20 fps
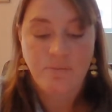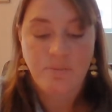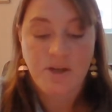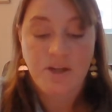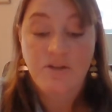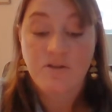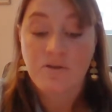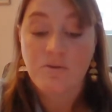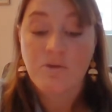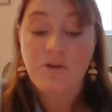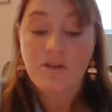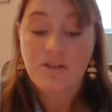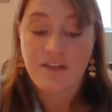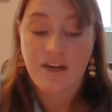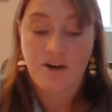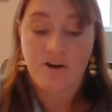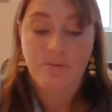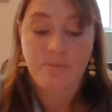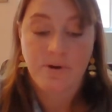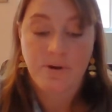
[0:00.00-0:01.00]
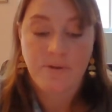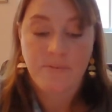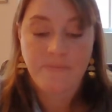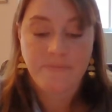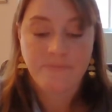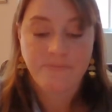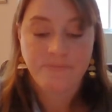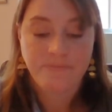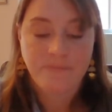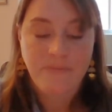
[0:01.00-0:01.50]
because you look terrible."
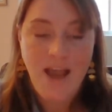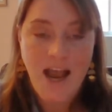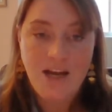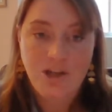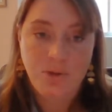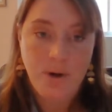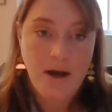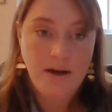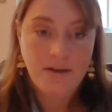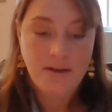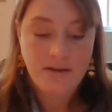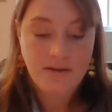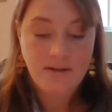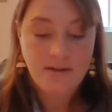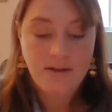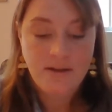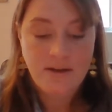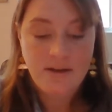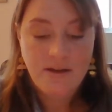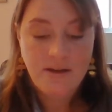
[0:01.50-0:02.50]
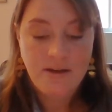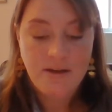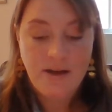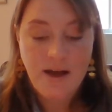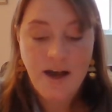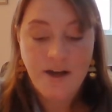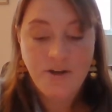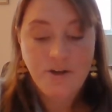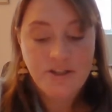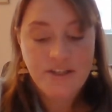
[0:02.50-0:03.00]
I shrug.
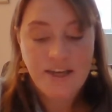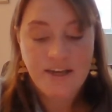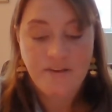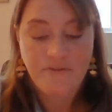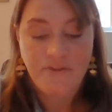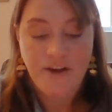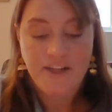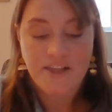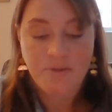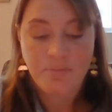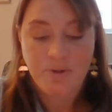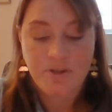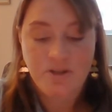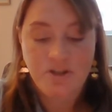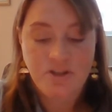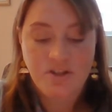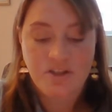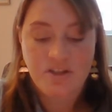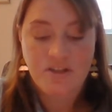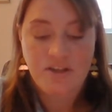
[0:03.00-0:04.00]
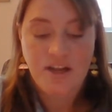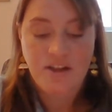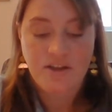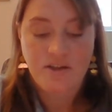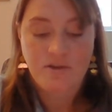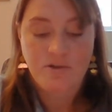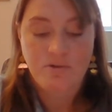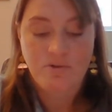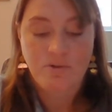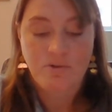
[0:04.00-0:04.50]
I could take offense, but she's just telling
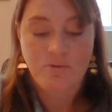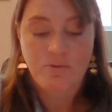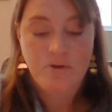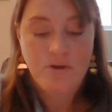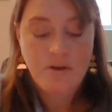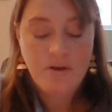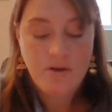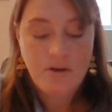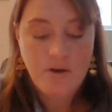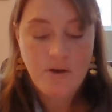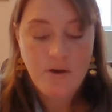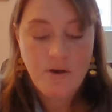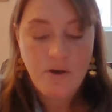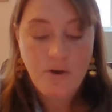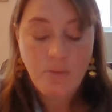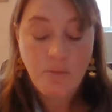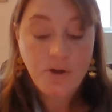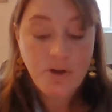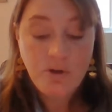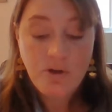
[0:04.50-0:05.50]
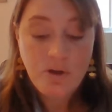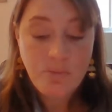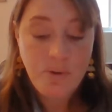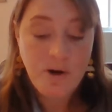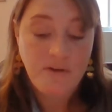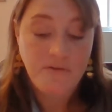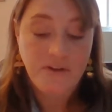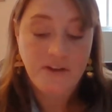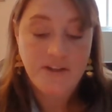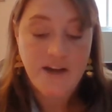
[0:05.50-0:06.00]
the truth. "Well, you look
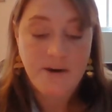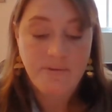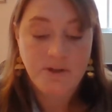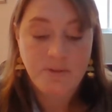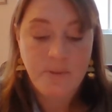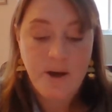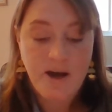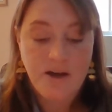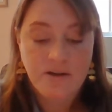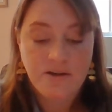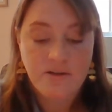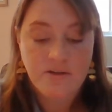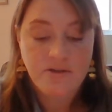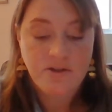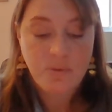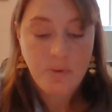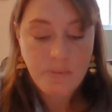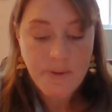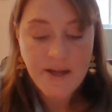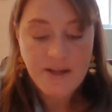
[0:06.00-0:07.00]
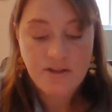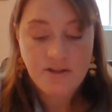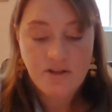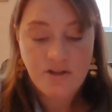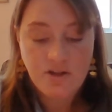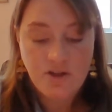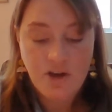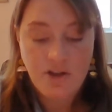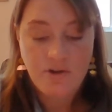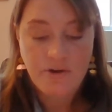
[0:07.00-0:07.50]
perfect," I respond, "so we balance
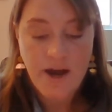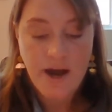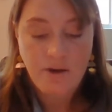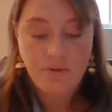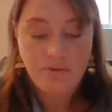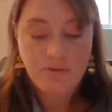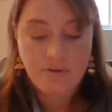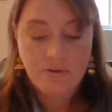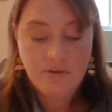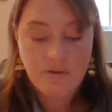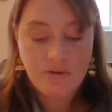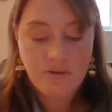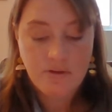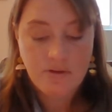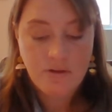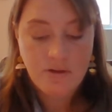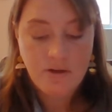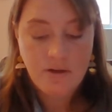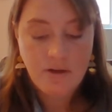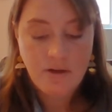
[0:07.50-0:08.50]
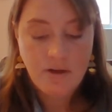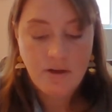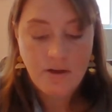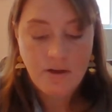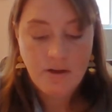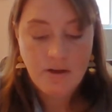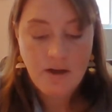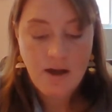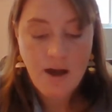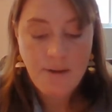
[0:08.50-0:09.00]
each other out."
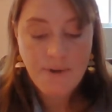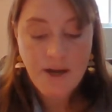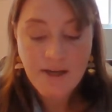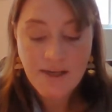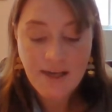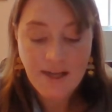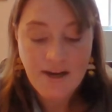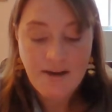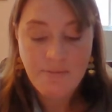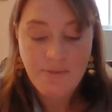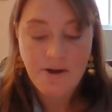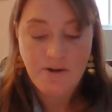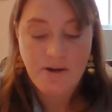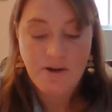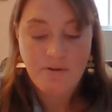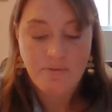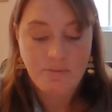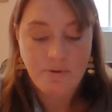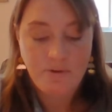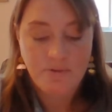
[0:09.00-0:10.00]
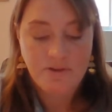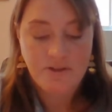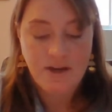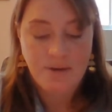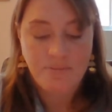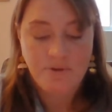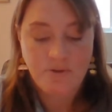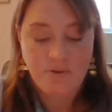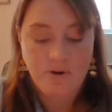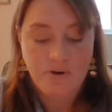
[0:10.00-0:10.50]
"I'm not kidding, Mary." Rose
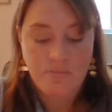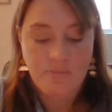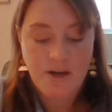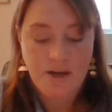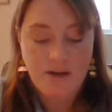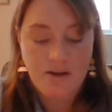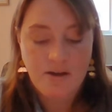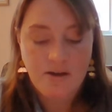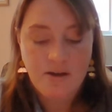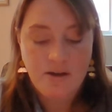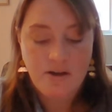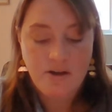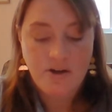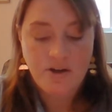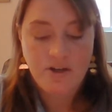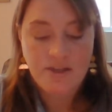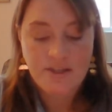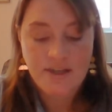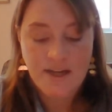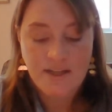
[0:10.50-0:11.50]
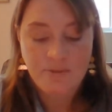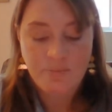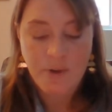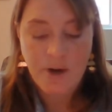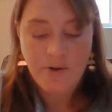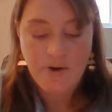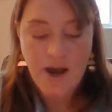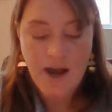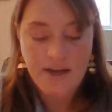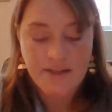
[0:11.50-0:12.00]
steps toward me. Her intense
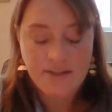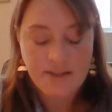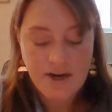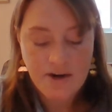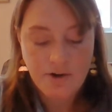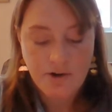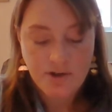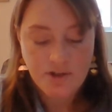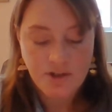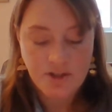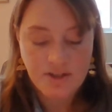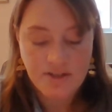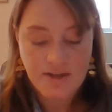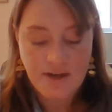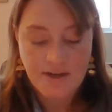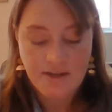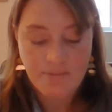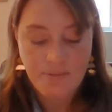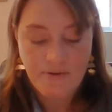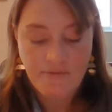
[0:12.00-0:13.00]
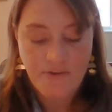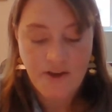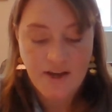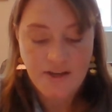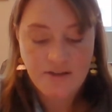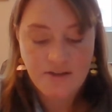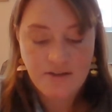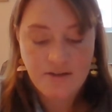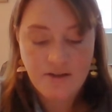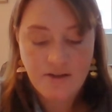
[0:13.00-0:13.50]
brown eyes narrow as she studies my
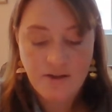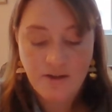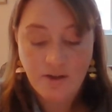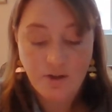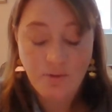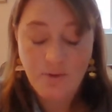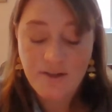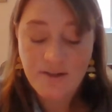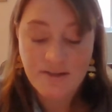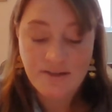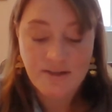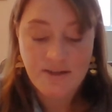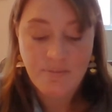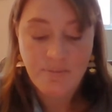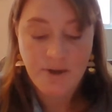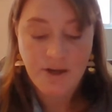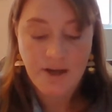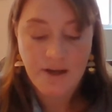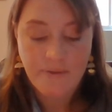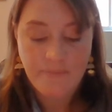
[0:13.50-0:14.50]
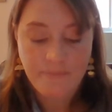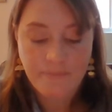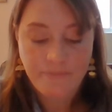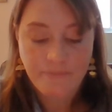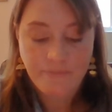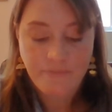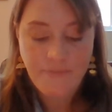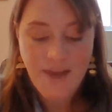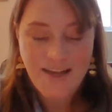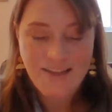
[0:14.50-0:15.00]
face. "You didn't sleep again."
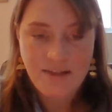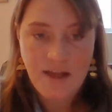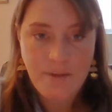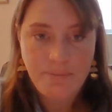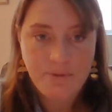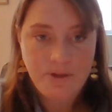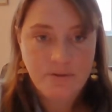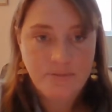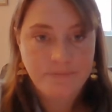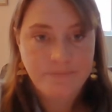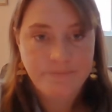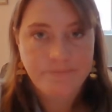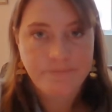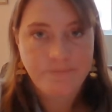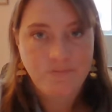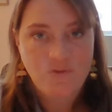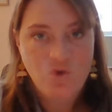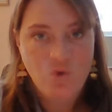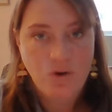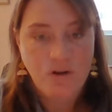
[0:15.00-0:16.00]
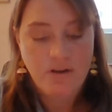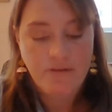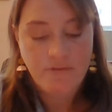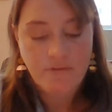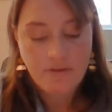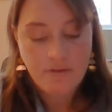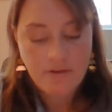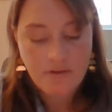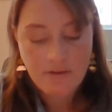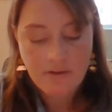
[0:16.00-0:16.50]
"I slept. Sort of."
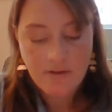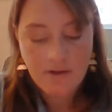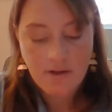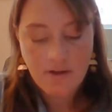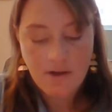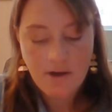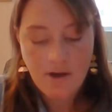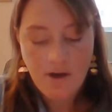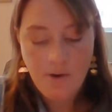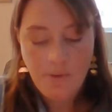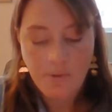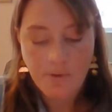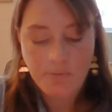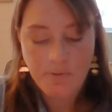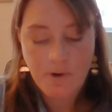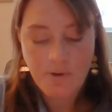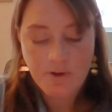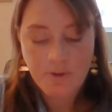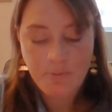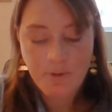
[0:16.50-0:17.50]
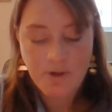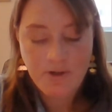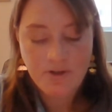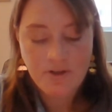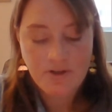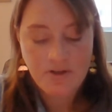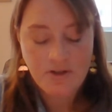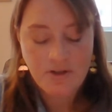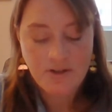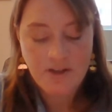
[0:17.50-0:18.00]
When Rose
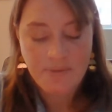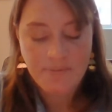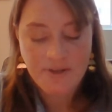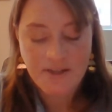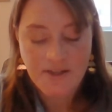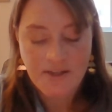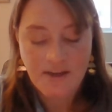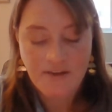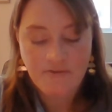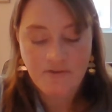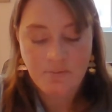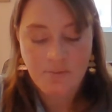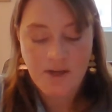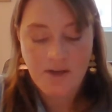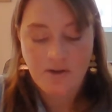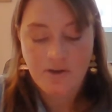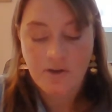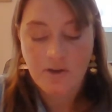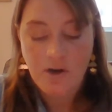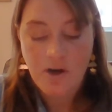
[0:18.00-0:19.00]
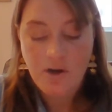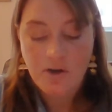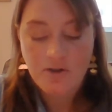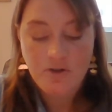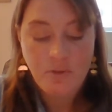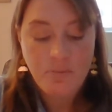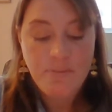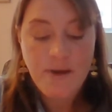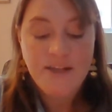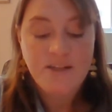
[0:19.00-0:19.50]
purses her lips and gives me her
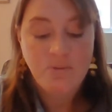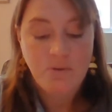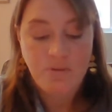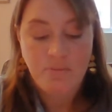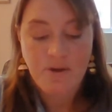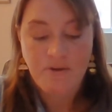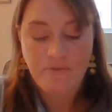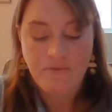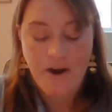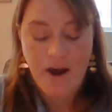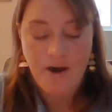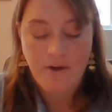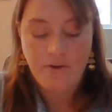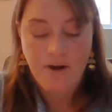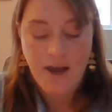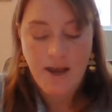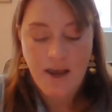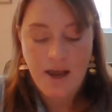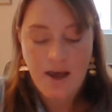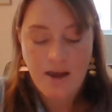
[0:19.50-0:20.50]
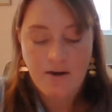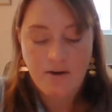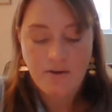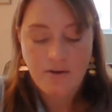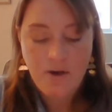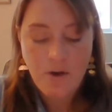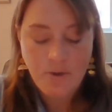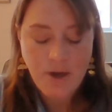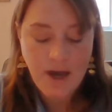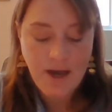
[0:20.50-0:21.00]
"don't mess with me" frown, I add,
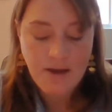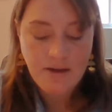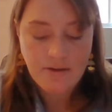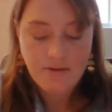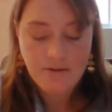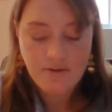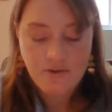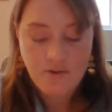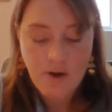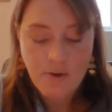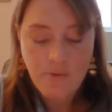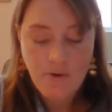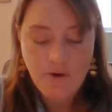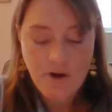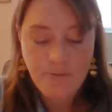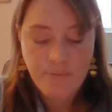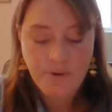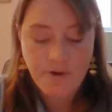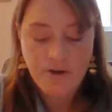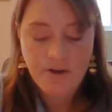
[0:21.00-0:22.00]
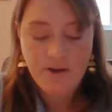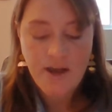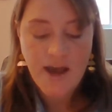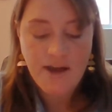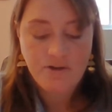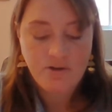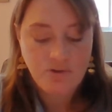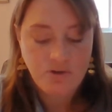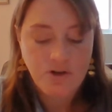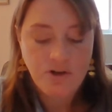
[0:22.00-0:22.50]
"Okay, so I woke up
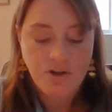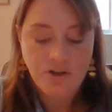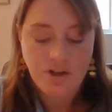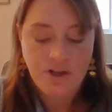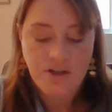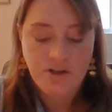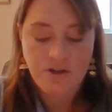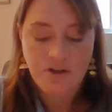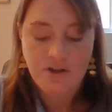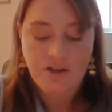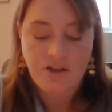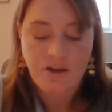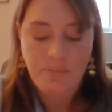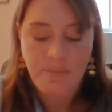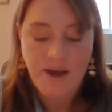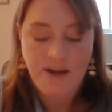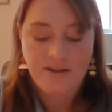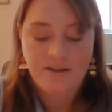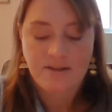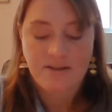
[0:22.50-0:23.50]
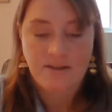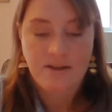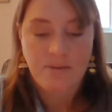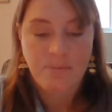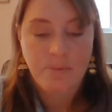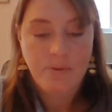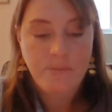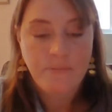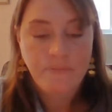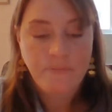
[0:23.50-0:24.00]
extra early and couldn't get back to sleep.
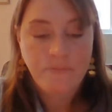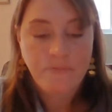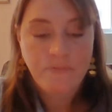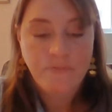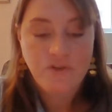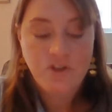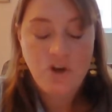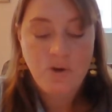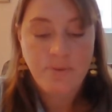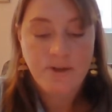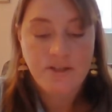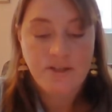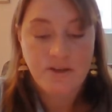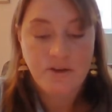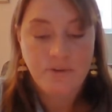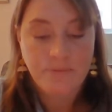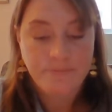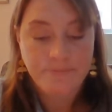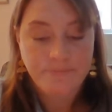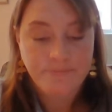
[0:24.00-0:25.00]
It's no big deal."